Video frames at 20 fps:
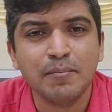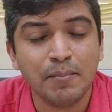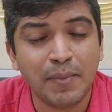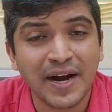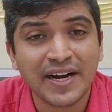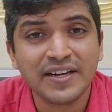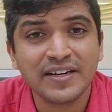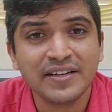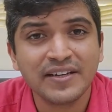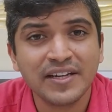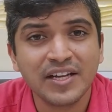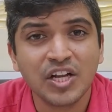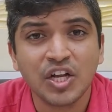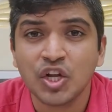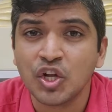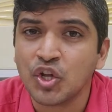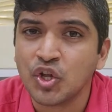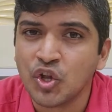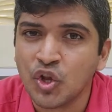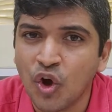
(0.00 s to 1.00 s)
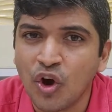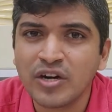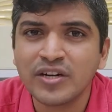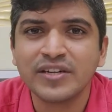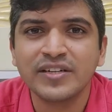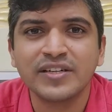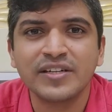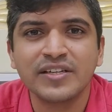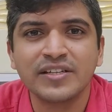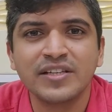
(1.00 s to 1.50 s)
but
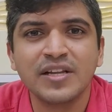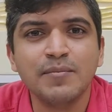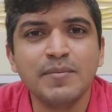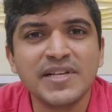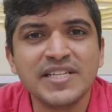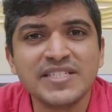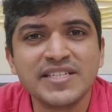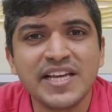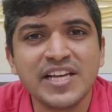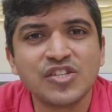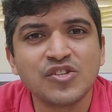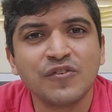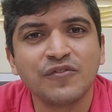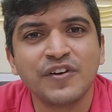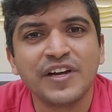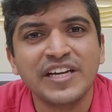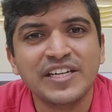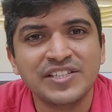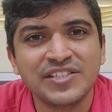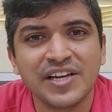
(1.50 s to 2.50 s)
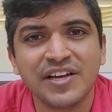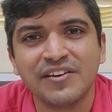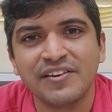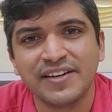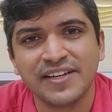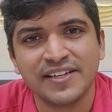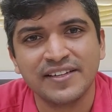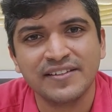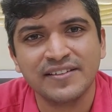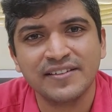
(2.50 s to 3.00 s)
not the mistakes of
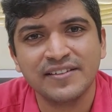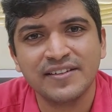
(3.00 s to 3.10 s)
integrity.